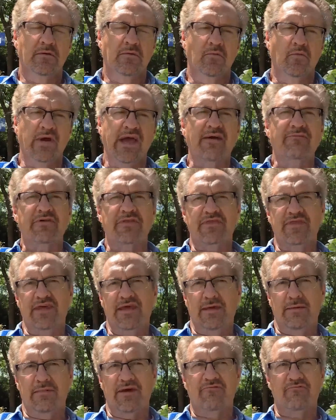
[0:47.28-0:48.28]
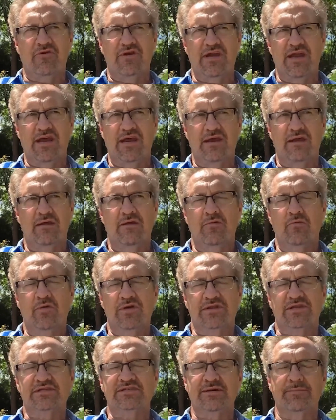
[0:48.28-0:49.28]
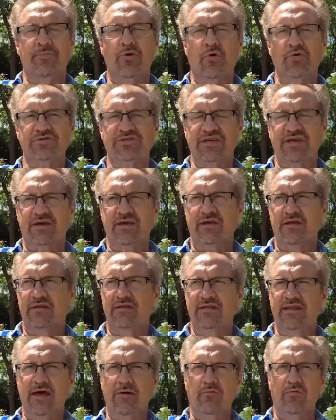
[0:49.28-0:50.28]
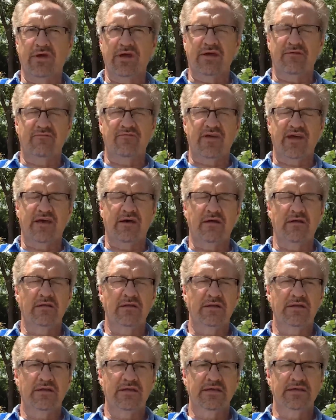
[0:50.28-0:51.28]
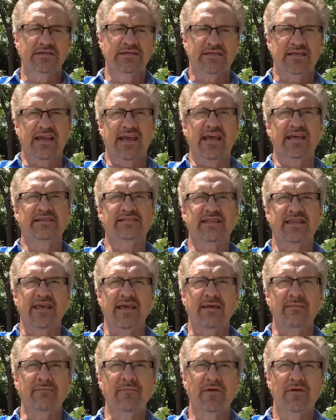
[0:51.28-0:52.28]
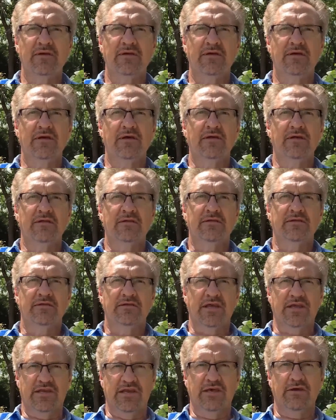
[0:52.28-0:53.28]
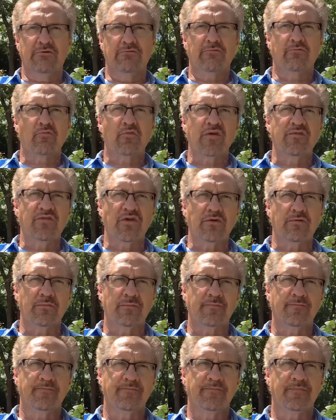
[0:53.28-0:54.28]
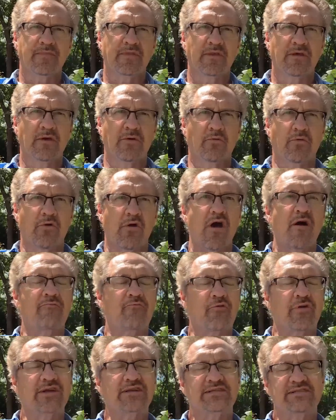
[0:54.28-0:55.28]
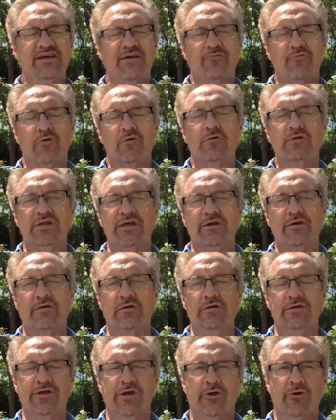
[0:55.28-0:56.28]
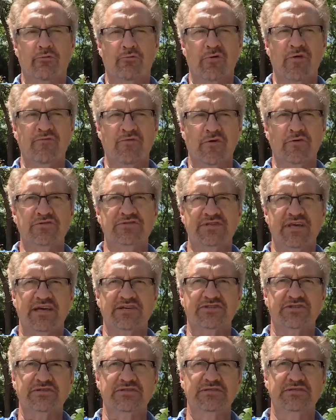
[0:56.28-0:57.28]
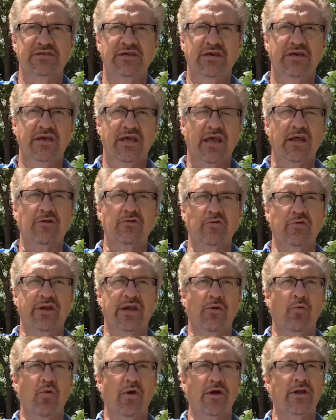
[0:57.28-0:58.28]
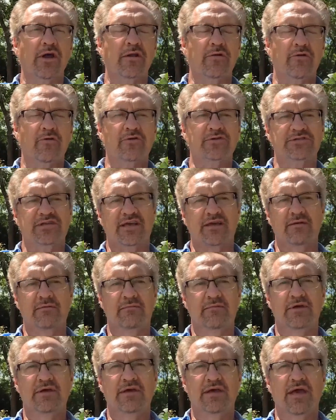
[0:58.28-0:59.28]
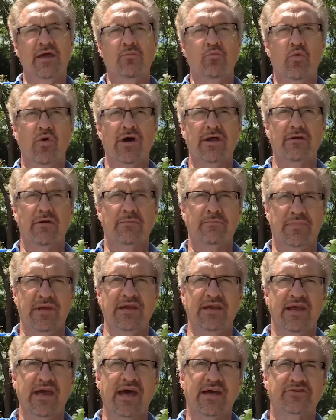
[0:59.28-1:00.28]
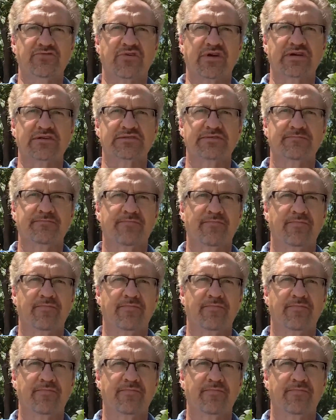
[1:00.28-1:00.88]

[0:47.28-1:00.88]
We have a theme every day with the symposia that we unveil. Today's theme, the year in review. We're offering several clinical year in review sessions, including one on nursing and one on pediatrics.